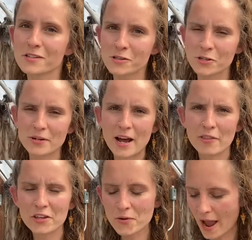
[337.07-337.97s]
So now
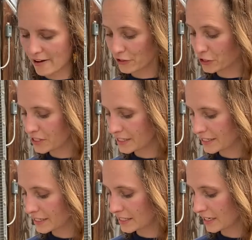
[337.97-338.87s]
that you have your
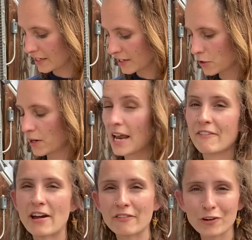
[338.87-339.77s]
seeds seeded, you can
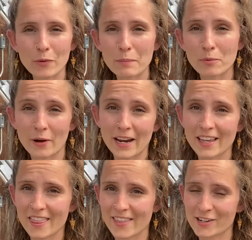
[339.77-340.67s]
have everyone
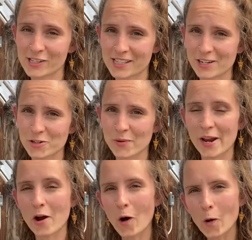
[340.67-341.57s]
bring their seed
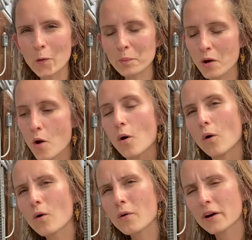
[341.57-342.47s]
tray home,
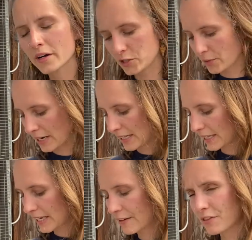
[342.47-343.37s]
or you can
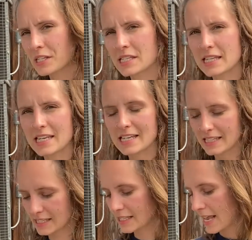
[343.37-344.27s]
leave the
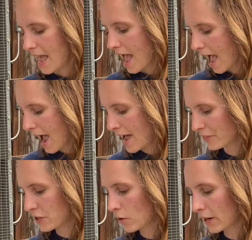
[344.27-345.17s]
seeds
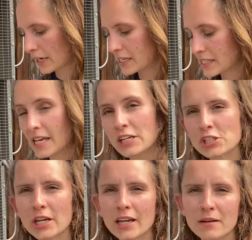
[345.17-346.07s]
at the
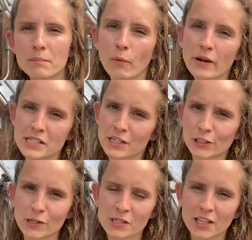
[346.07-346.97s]
organization, Boys and
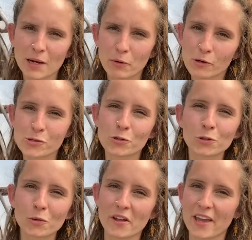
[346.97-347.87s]
Girls Club, or
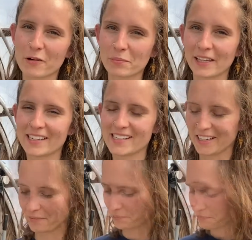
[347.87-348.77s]
school where they were
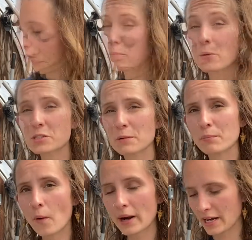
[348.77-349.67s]
planted. The most
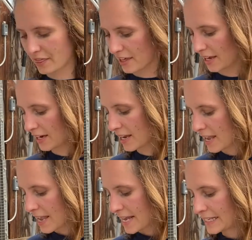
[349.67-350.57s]
important thing
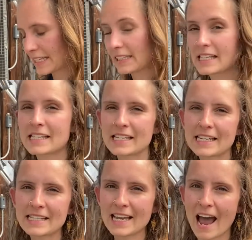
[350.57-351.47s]
is that the
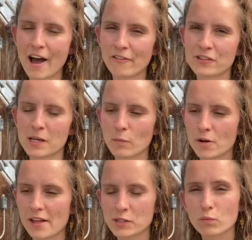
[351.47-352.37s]
seeds have
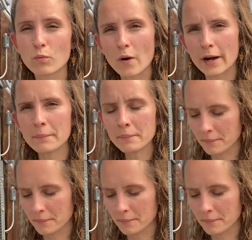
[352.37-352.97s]
somewhere that's warm